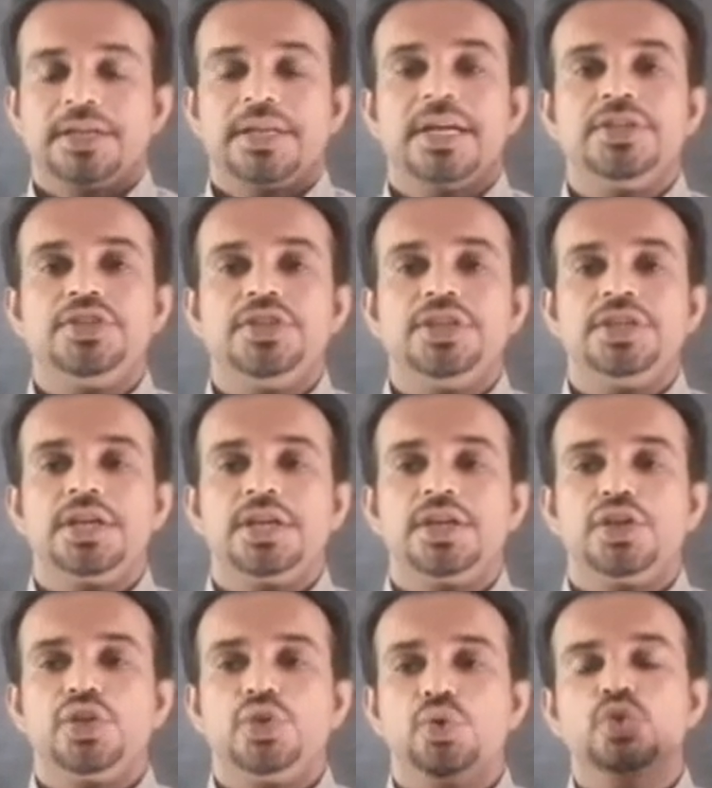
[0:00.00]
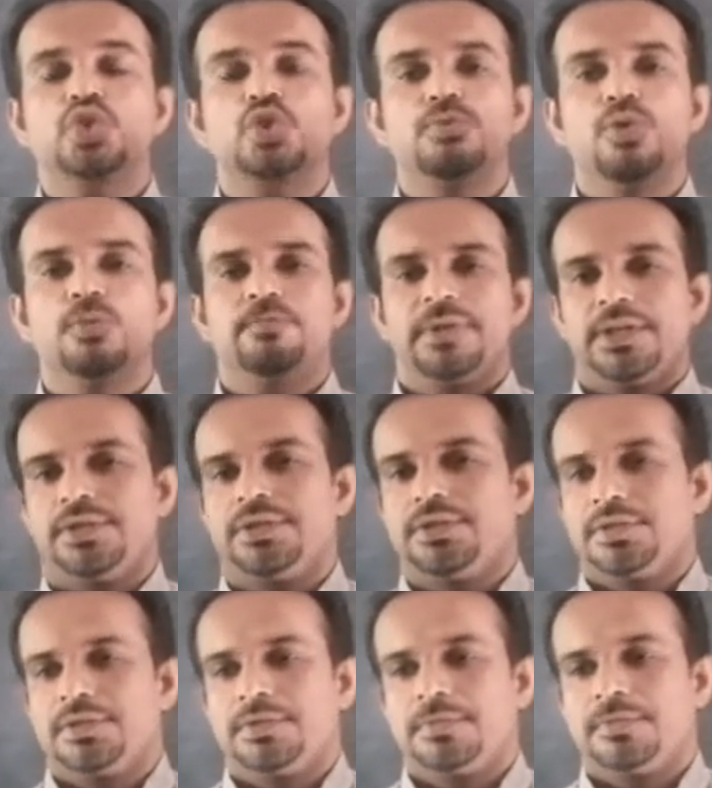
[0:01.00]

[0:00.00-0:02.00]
Nigerian Youth Movement.